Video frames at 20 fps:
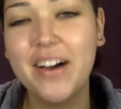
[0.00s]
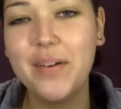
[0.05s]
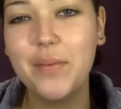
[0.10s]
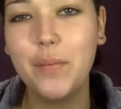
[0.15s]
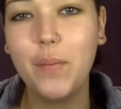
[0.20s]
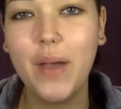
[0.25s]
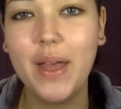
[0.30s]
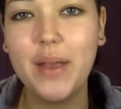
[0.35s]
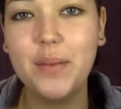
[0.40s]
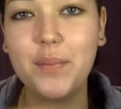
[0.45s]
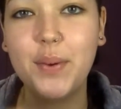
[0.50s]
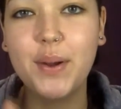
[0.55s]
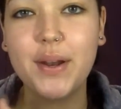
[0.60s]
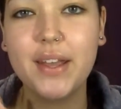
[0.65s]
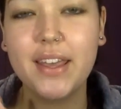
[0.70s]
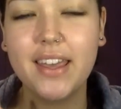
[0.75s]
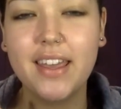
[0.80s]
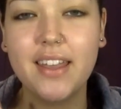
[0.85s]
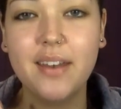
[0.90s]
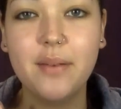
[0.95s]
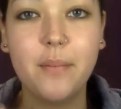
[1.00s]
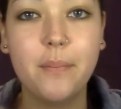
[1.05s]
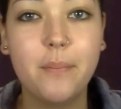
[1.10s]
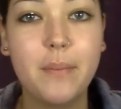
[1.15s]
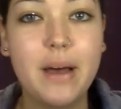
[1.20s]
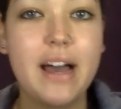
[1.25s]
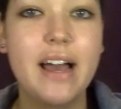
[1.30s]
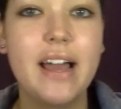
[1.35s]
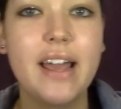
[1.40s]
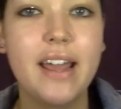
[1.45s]
when putting in
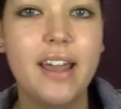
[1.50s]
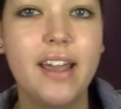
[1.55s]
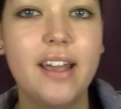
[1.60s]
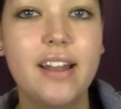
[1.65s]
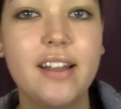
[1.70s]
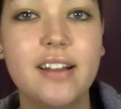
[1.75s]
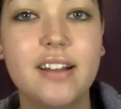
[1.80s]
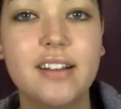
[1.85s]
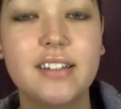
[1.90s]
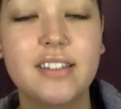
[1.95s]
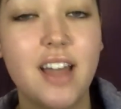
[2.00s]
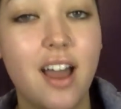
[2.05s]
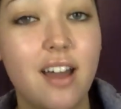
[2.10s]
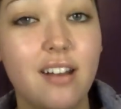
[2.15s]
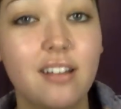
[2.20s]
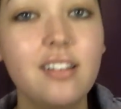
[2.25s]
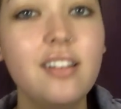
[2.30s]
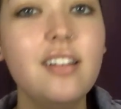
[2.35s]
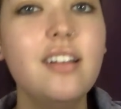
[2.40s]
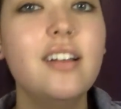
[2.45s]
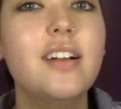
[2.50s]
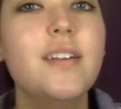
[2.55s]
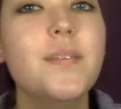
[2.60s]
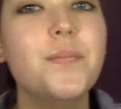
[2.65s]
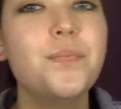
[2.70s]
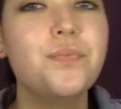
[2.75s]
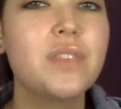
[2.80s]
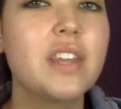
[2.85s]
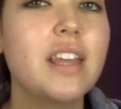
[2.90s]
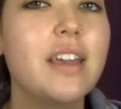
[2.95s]
my tunnel.
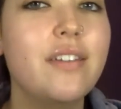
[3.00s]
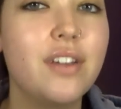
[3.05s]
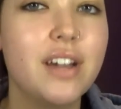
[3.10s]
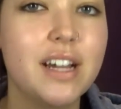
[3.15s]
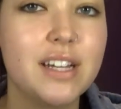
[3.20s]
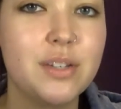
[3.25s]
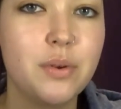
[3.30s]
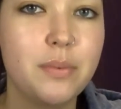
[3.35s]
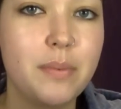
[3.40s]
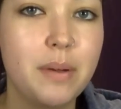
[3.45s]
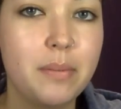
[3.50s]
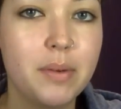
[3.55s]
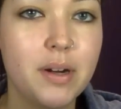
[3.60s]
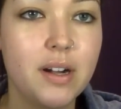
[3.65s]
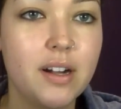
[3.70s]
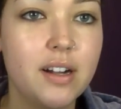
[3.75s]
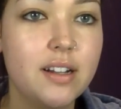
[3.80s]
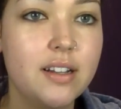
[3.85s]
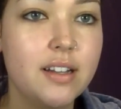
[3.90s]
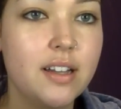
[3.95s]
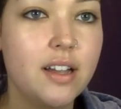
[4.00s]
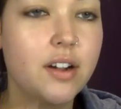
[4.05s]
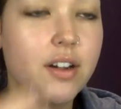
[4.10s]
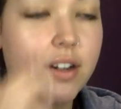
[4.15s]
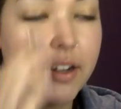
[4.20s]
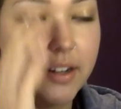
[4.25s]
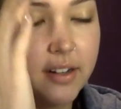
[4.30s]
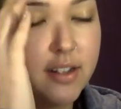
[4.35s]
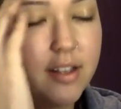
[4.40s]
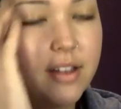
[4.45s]
If you guys remember,
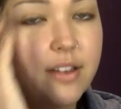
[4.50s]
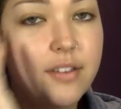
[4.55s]
or